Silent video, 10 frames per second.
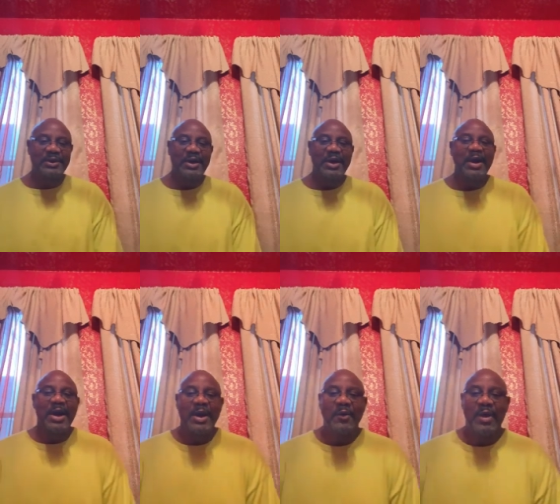you
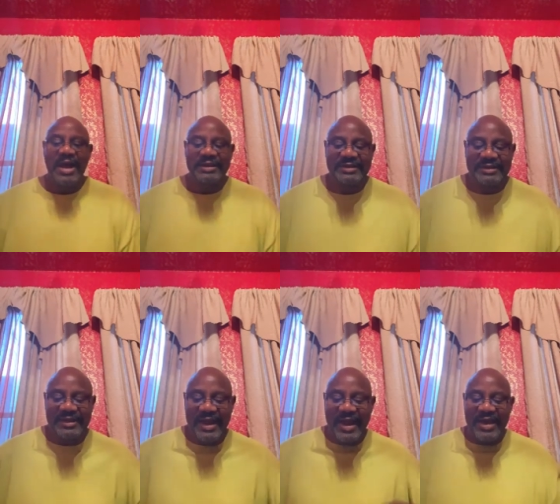what
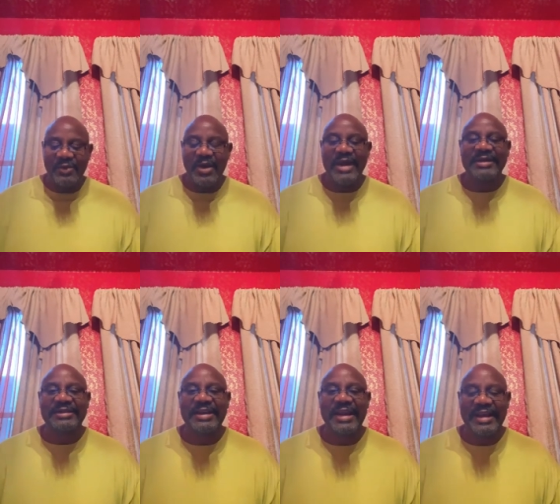I want to
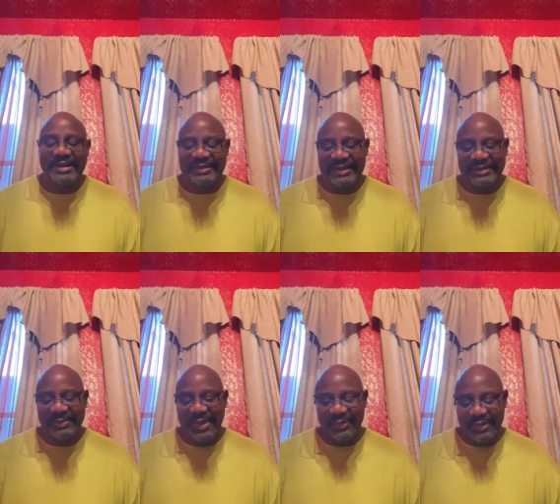say. It's
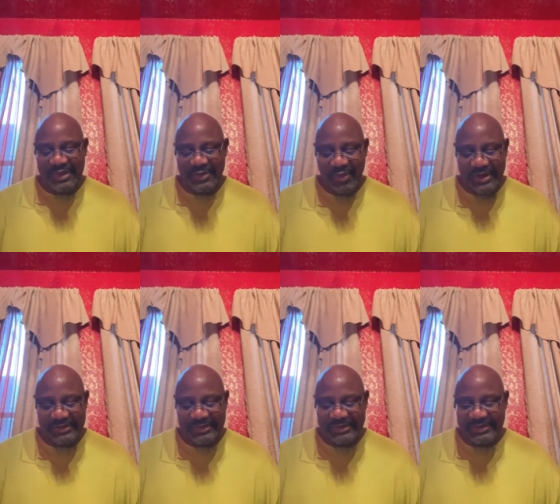just about what he
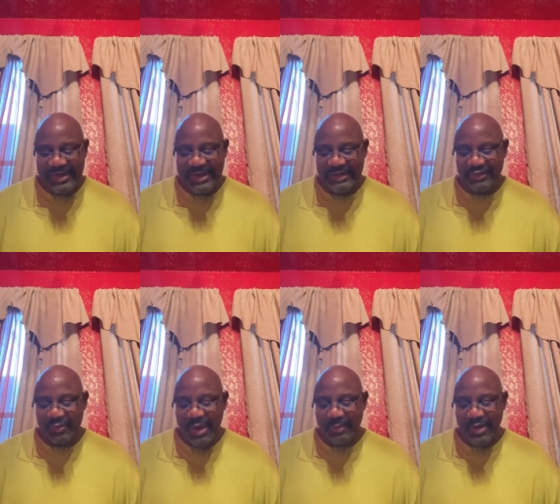wants to say. Because
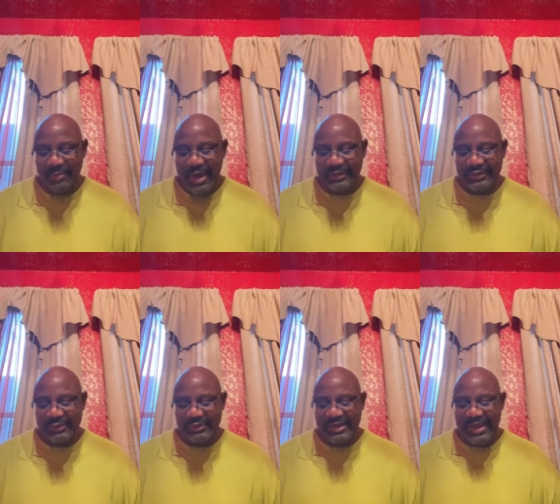you remember in
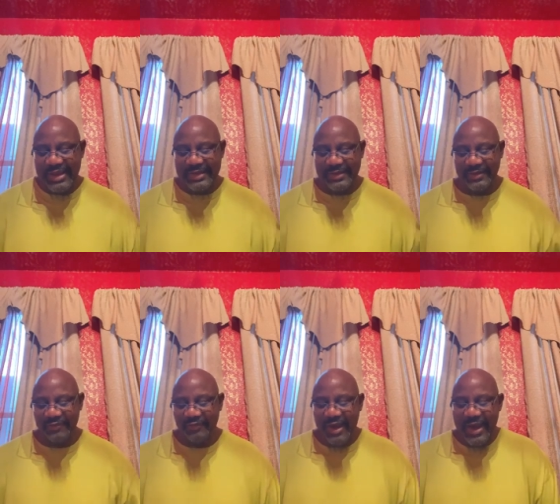Matthew 10,
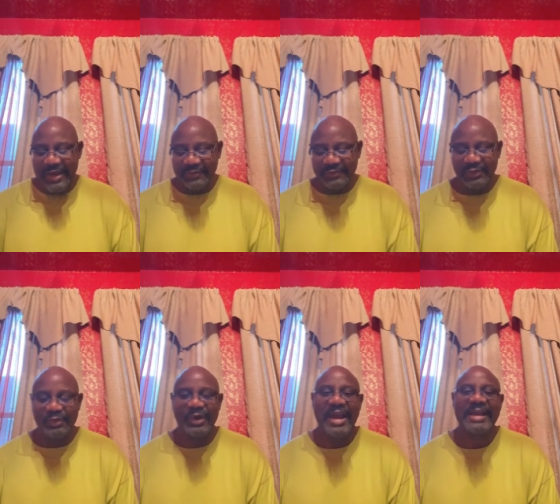5
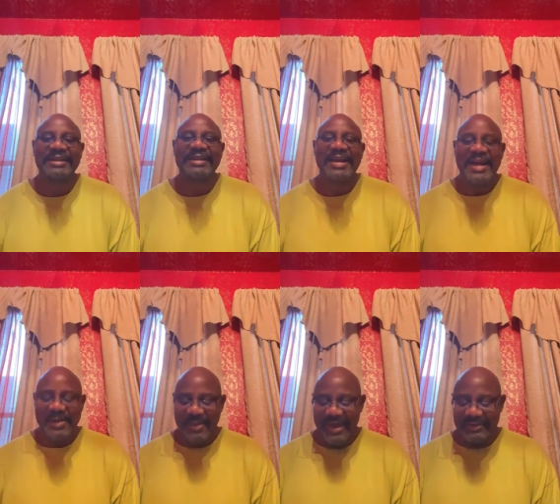through 8,
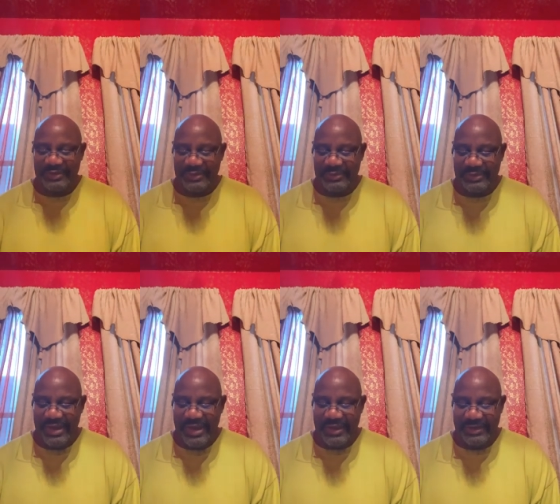Matthew
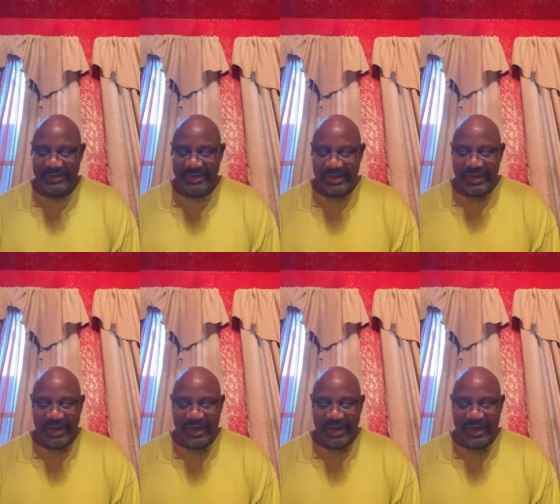10,